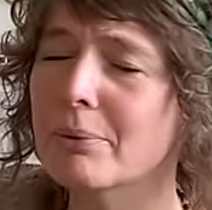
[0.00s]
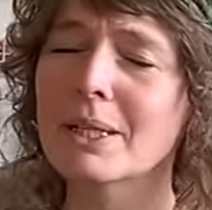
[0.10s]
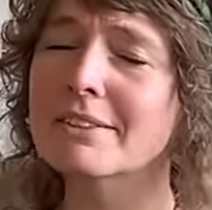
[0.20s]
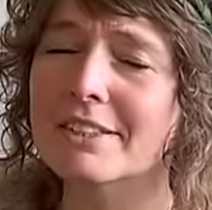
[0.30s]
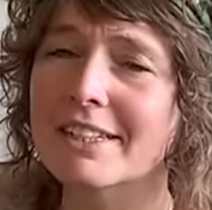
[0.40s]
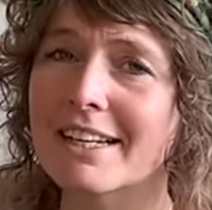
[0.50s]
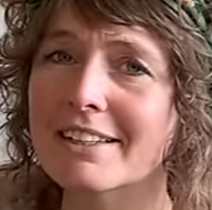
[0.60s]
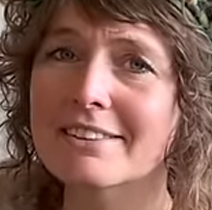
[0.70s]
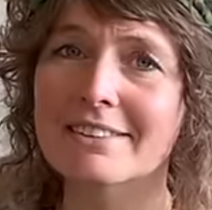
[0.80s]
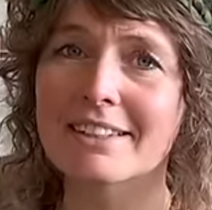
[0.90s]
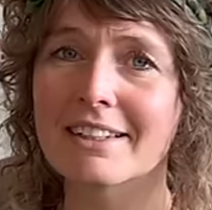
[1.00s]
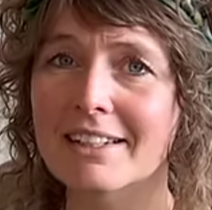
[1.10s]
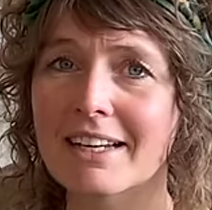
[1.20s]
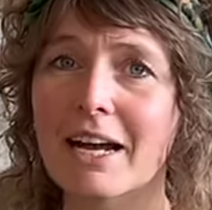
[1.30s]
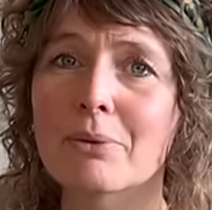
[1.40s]
winter yet,
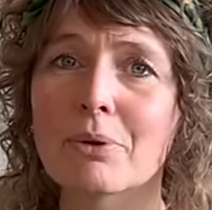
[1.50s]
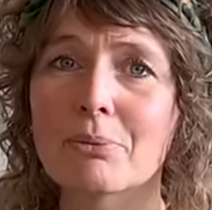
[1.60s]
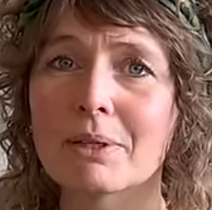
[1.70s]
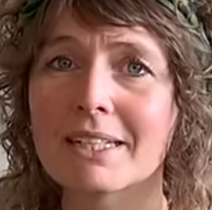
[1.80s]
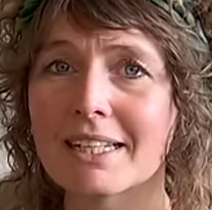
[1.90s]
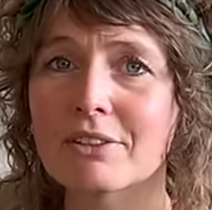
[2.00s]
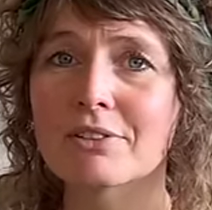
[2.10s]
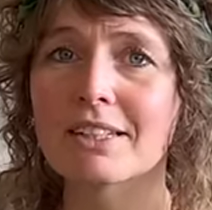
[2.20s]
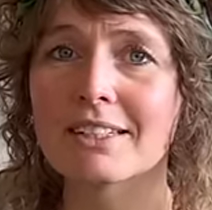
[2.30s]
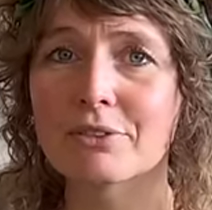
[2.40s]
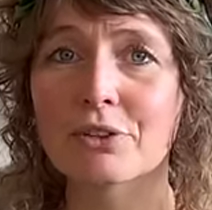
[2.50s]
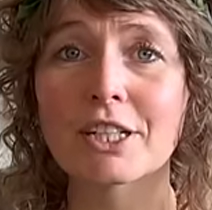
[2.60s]
I will be knit it for